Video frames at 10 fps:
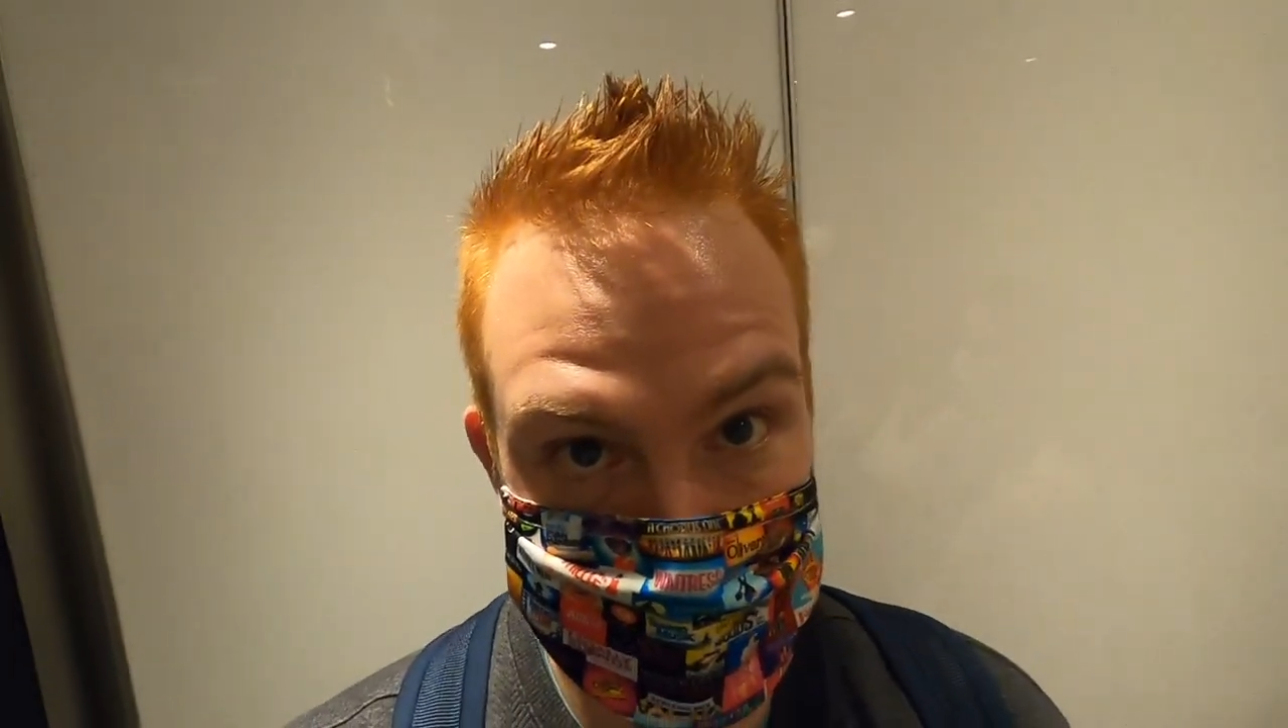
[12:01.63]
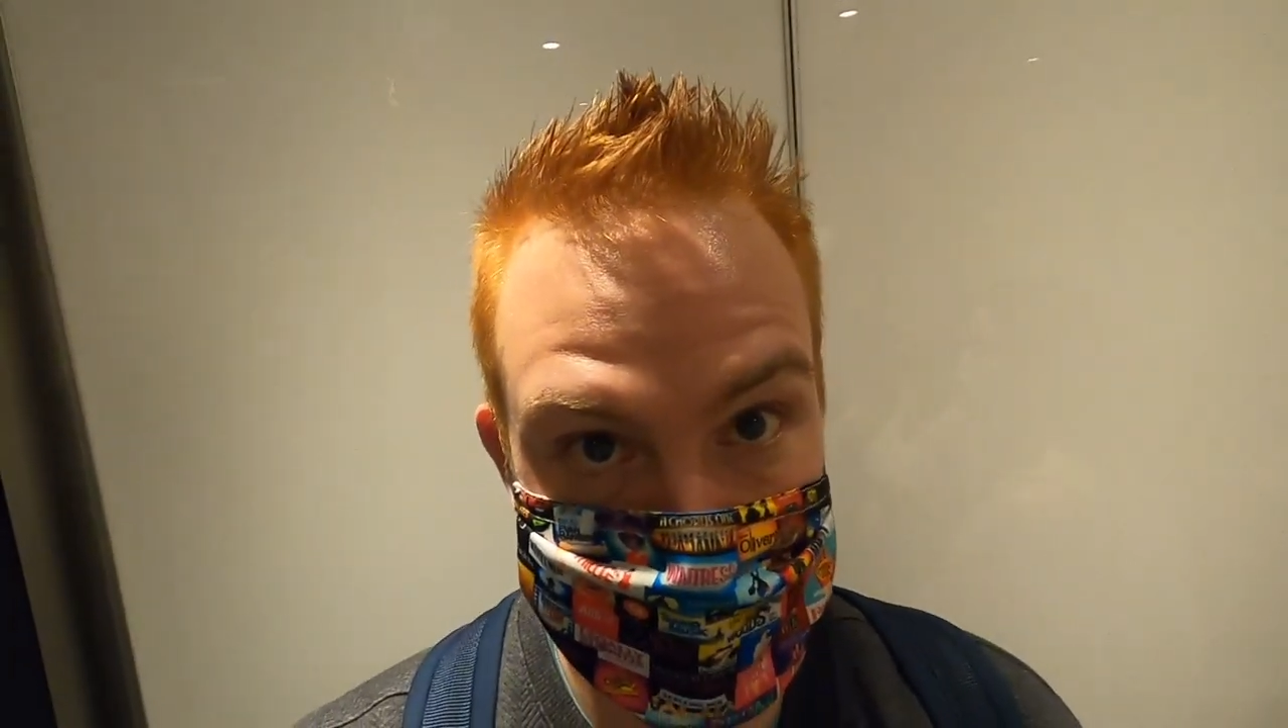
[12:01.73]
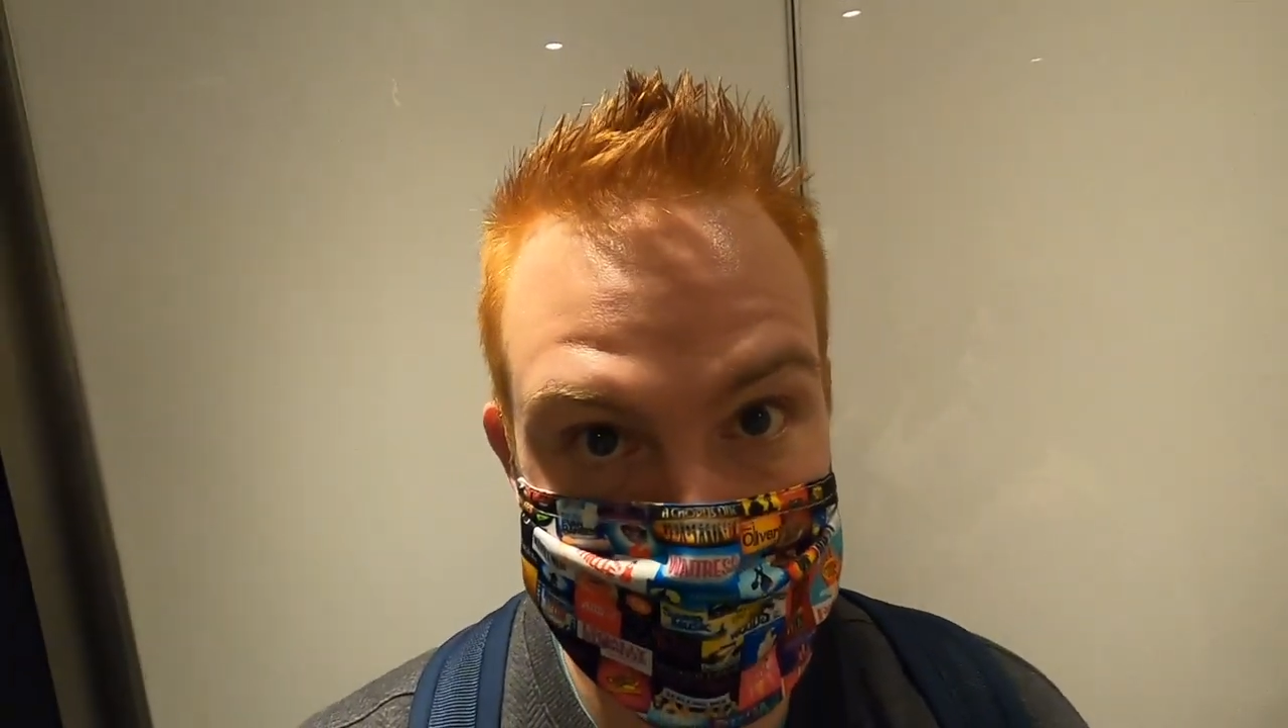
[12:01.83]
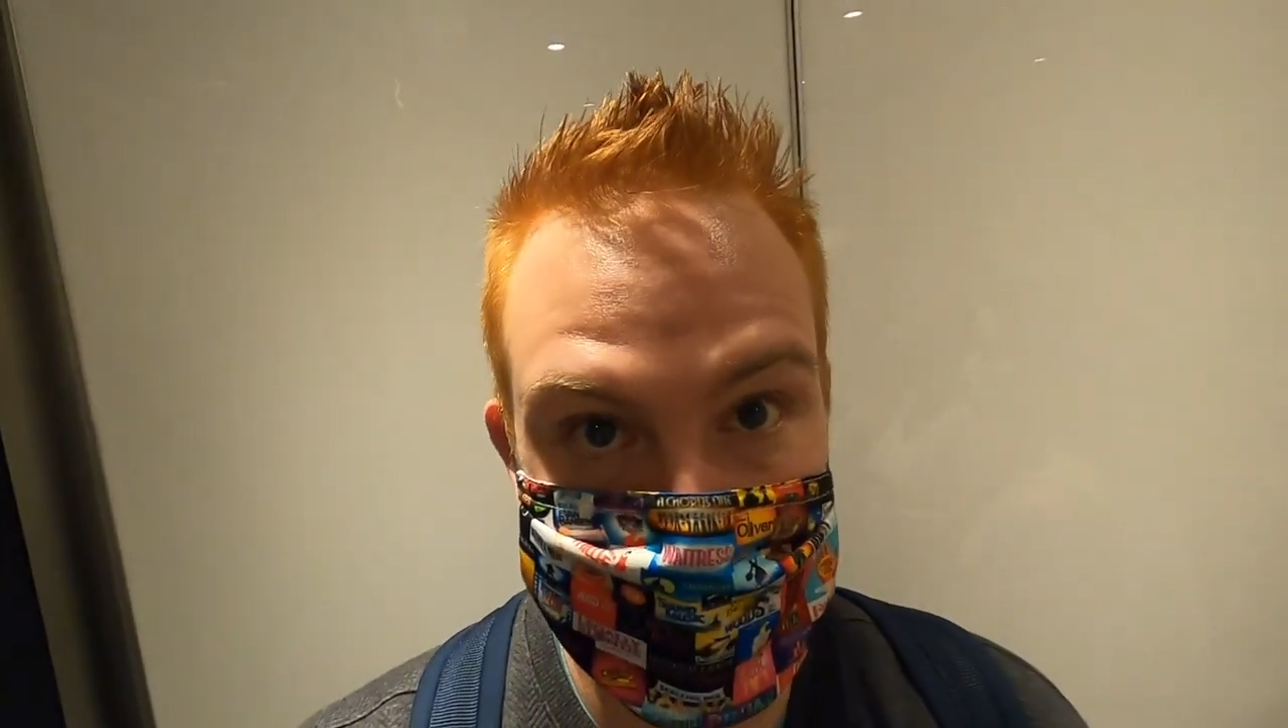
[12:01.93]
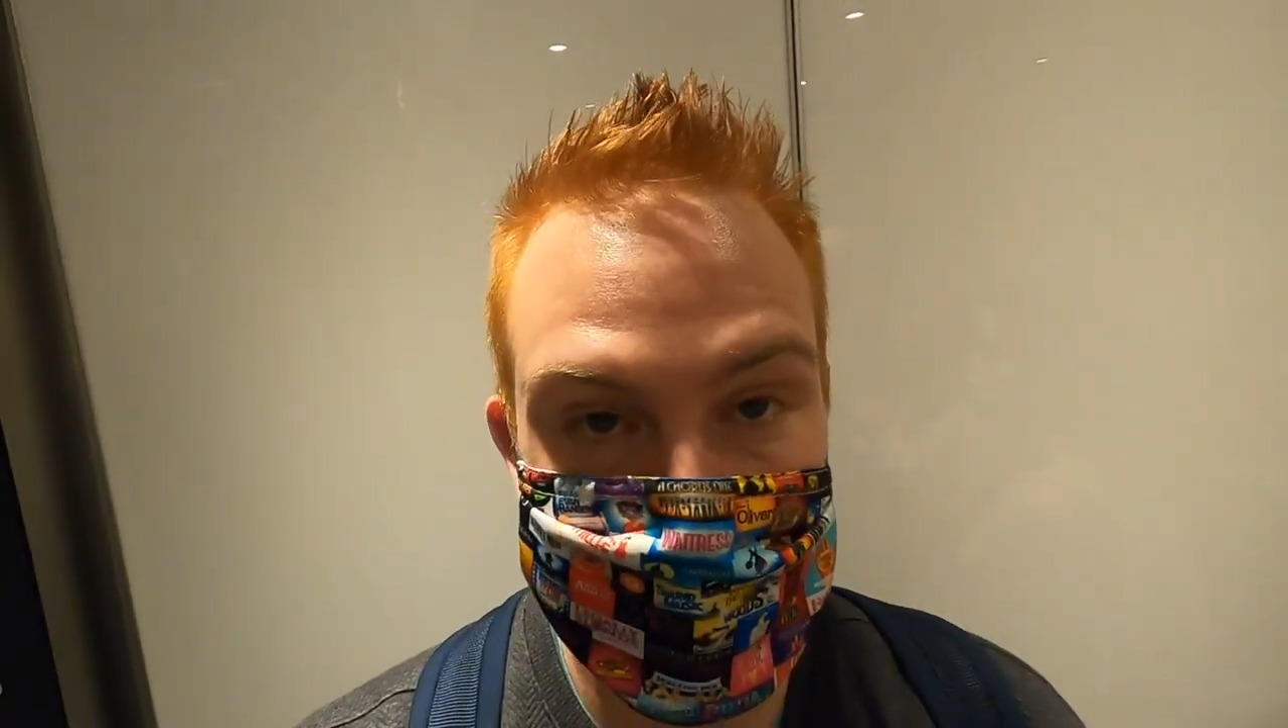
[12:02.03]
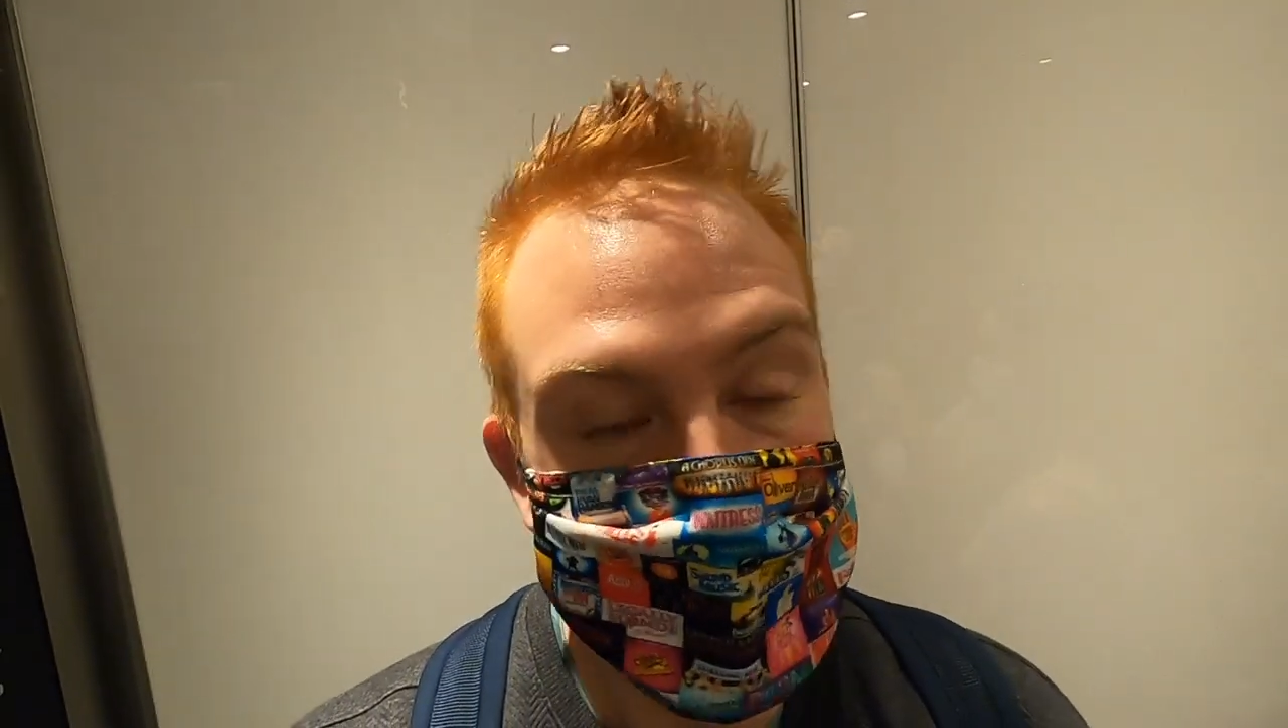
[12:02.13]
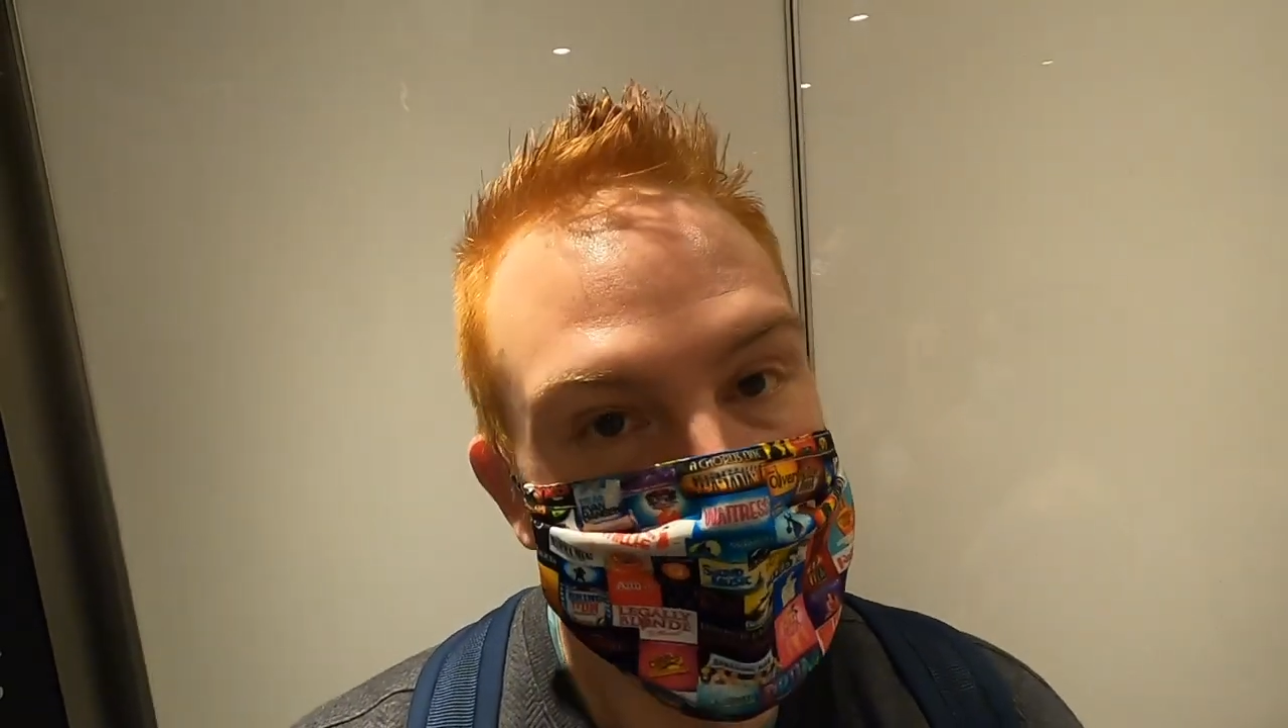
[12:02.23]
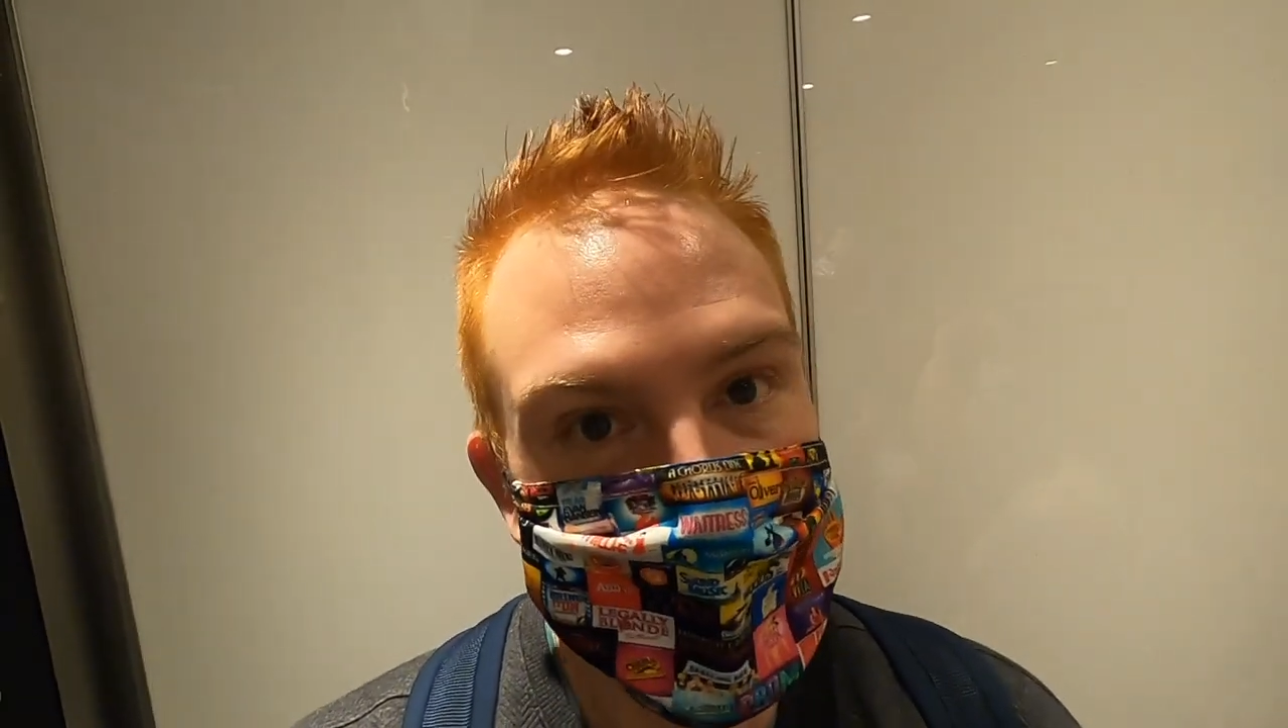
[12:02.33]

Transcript: So